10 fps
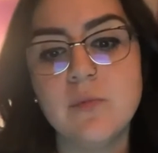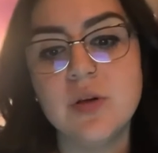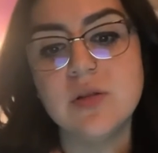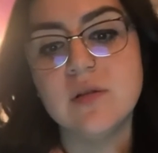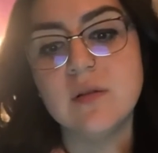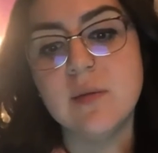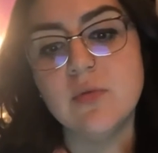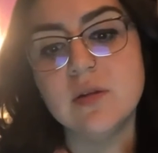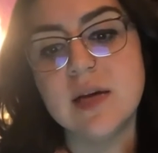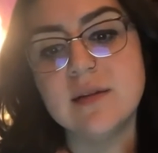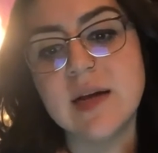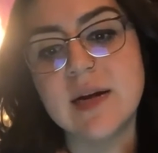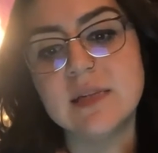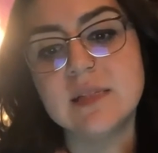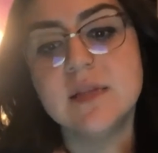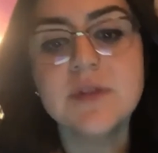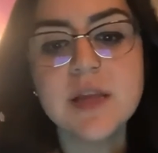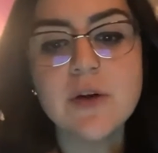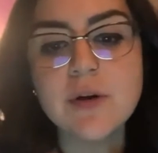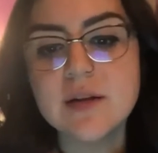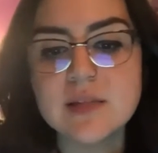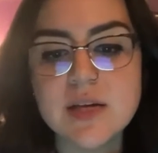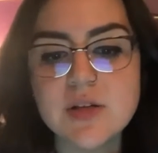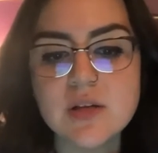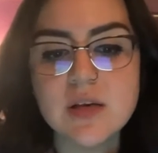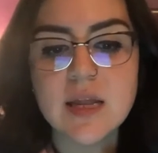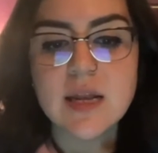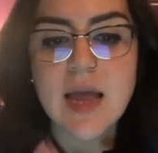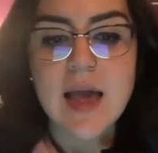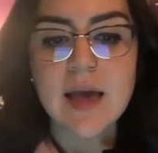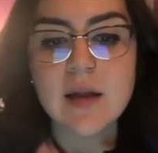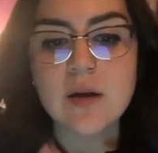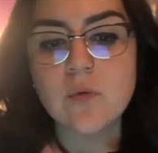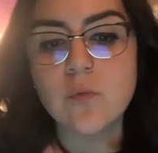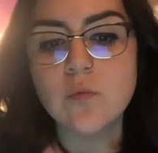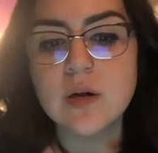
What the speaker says: which is labeled as activity orientation? And